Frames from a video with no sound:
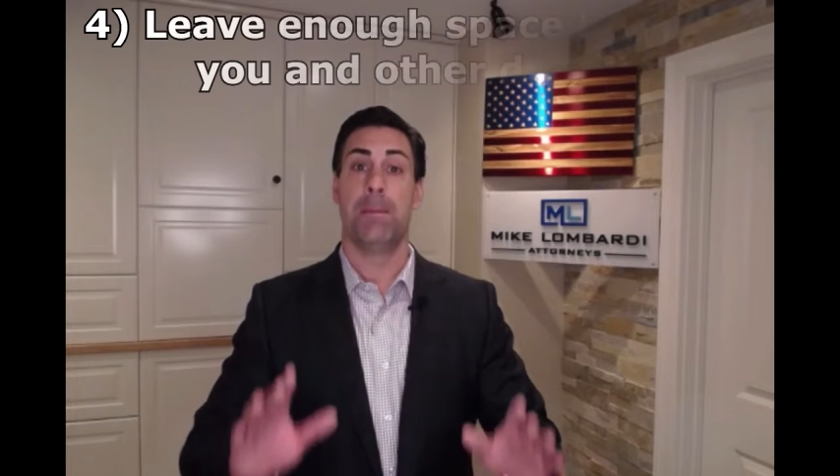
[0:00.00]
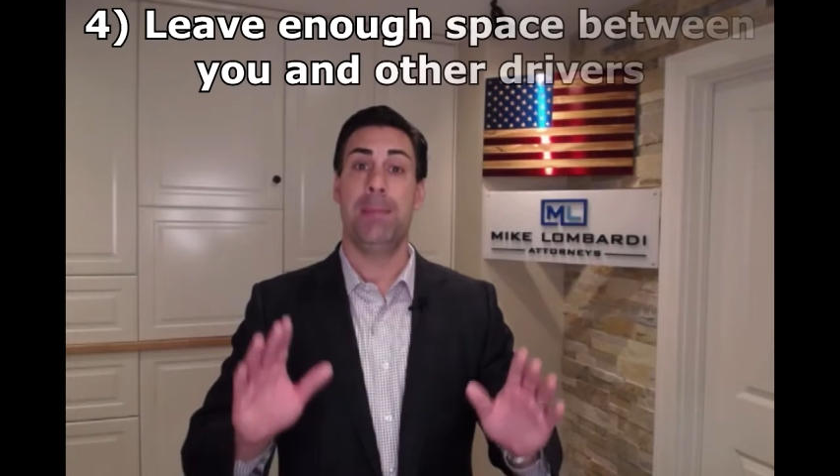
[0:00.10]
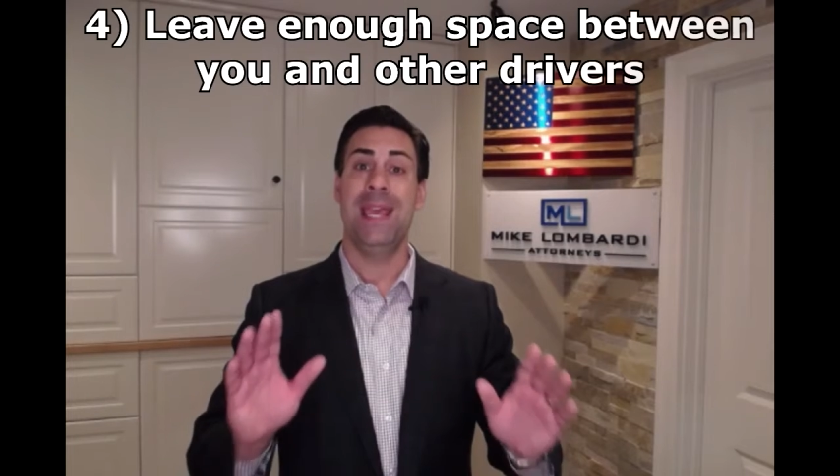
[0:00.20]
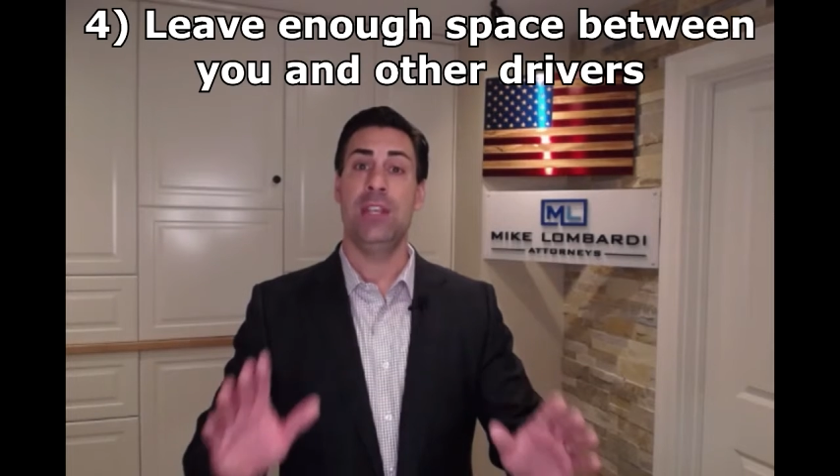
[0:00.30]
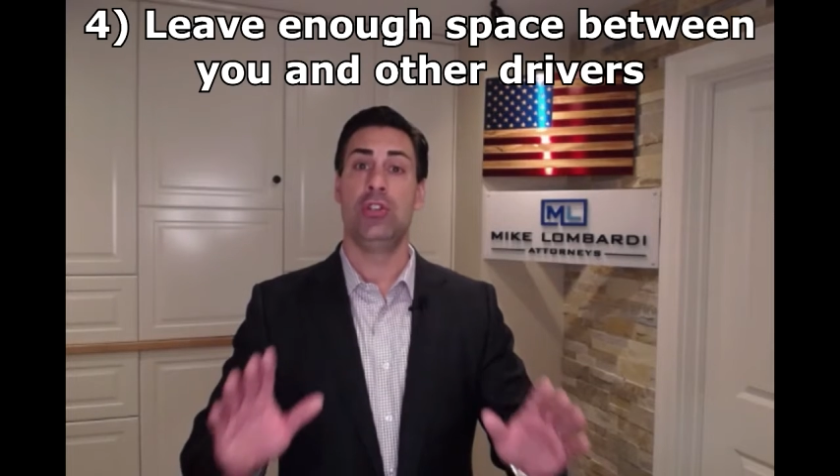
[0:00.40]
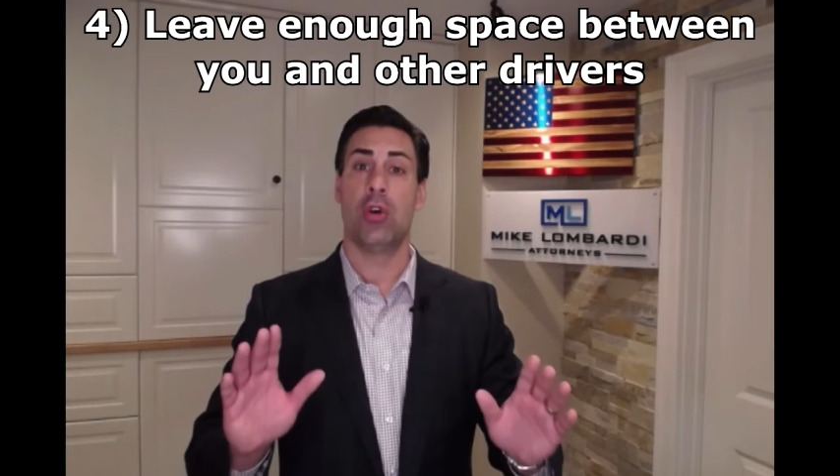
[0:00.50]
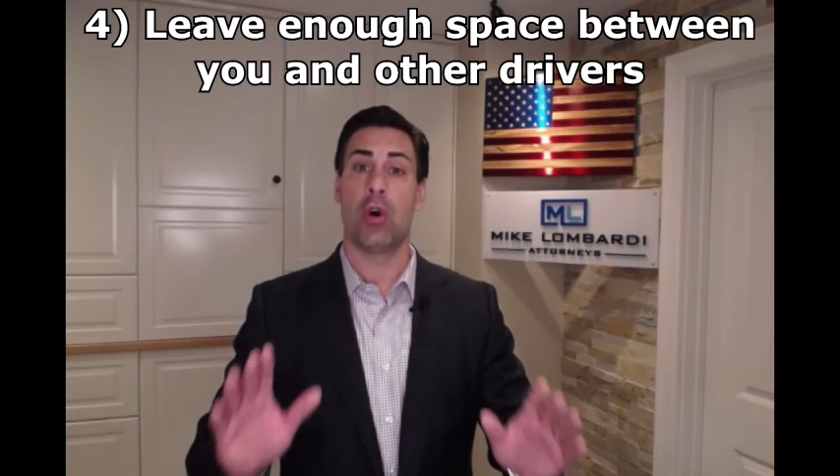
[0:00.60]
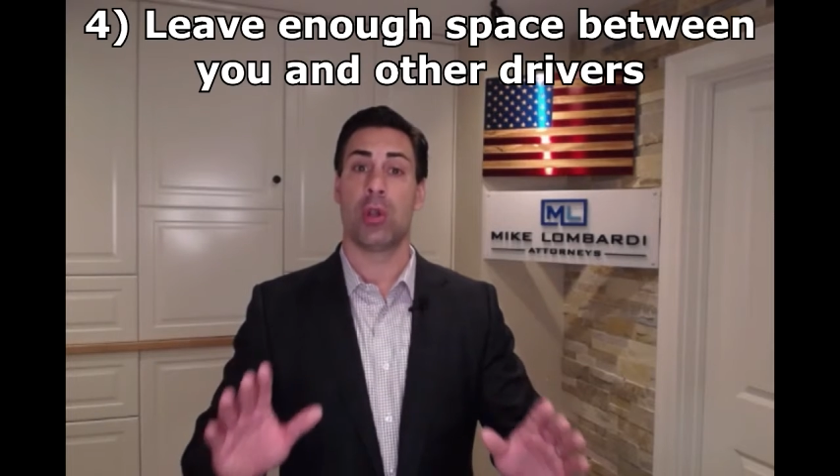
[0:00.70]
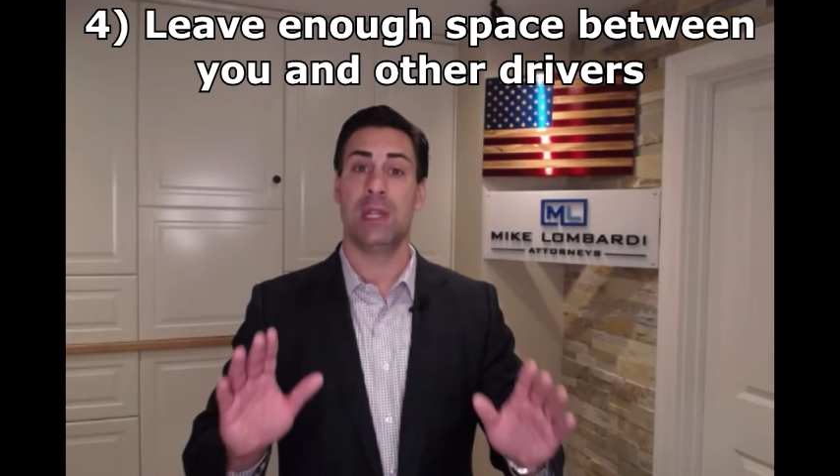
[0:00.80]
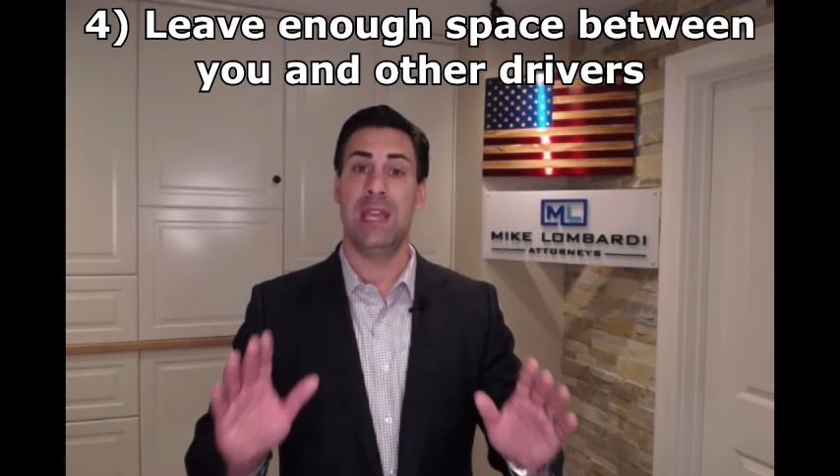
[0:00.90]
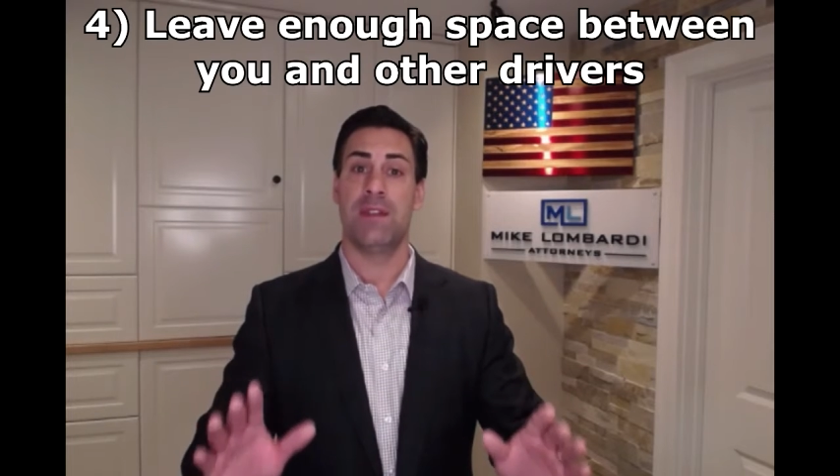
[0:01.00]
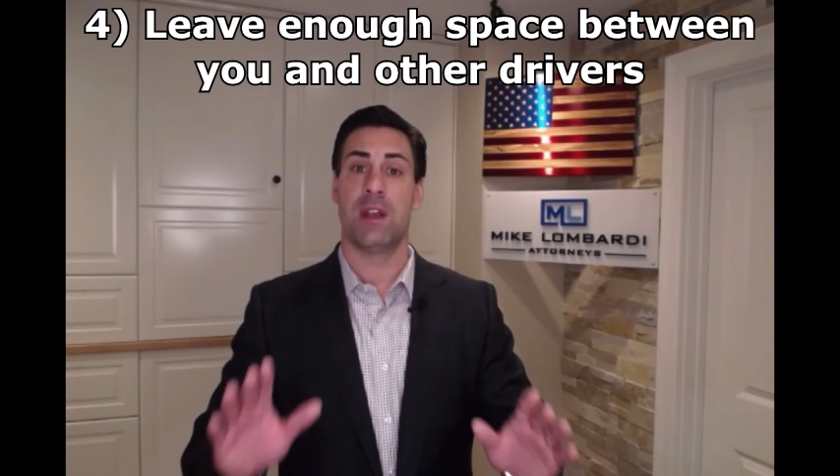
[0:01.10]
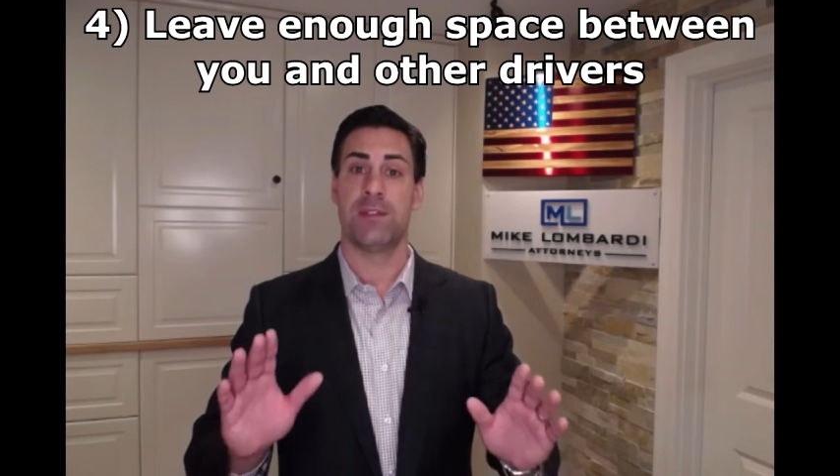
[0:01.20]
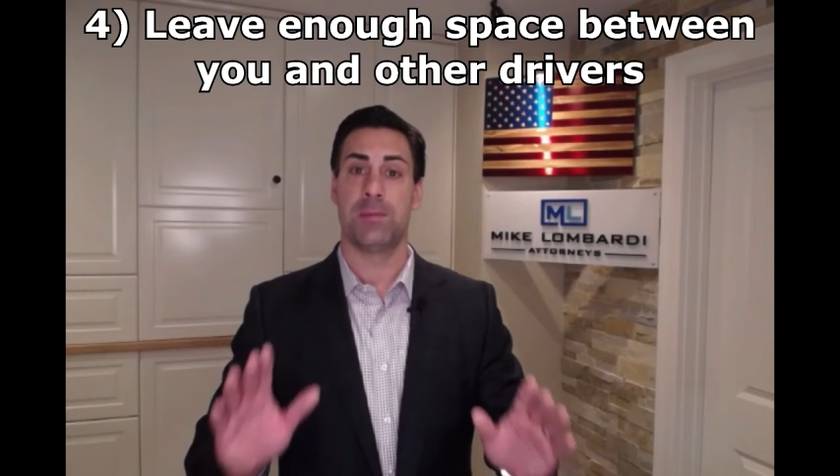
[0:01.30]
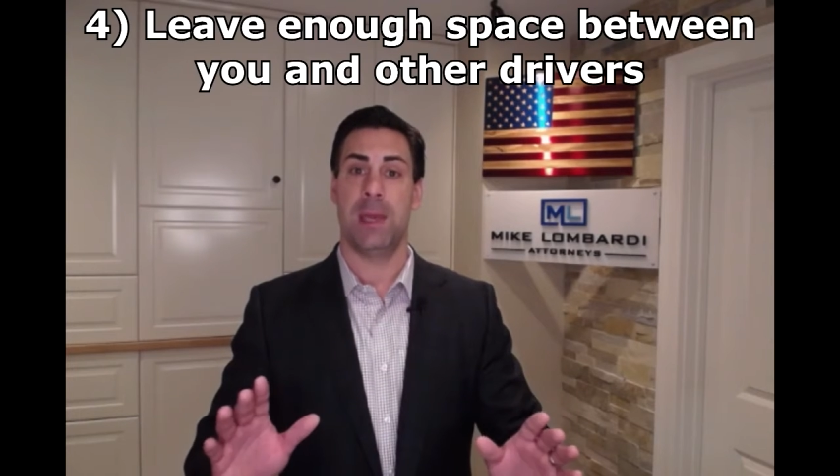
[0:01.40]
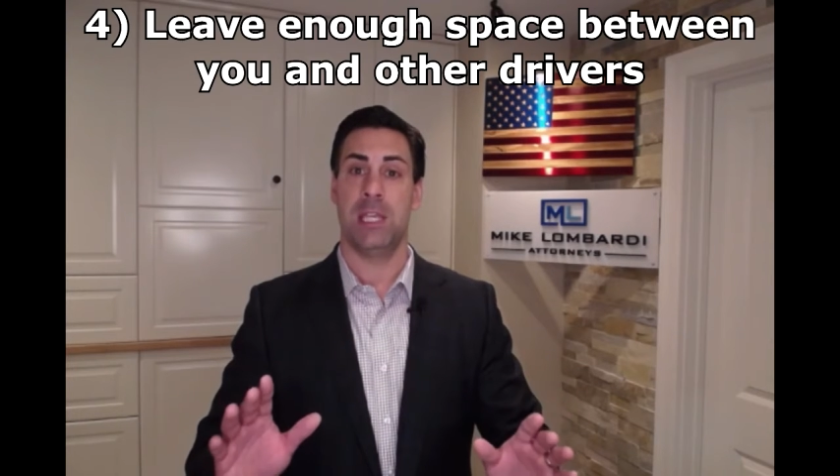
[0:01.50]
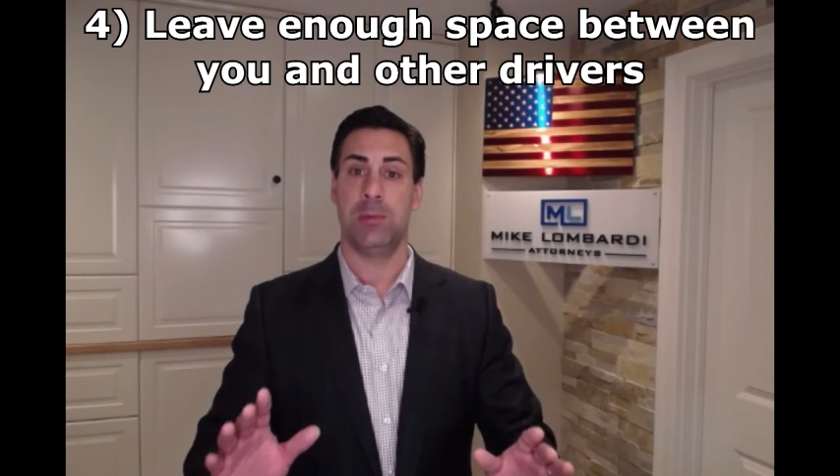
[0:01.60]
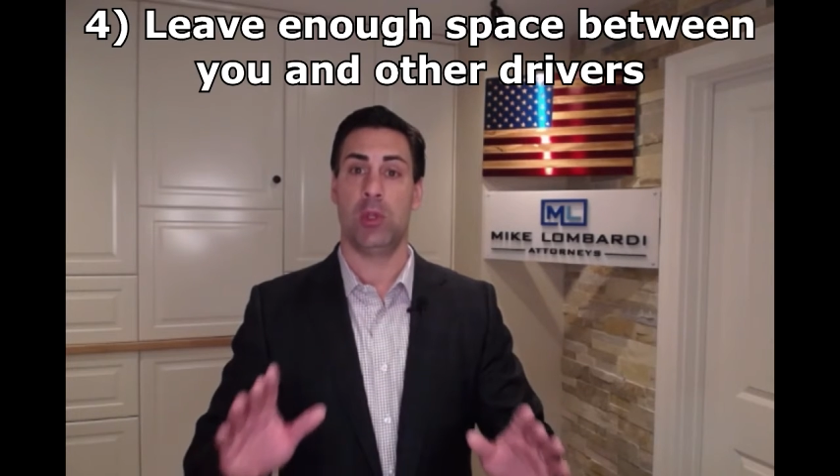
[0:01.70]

Be sure to leave enough space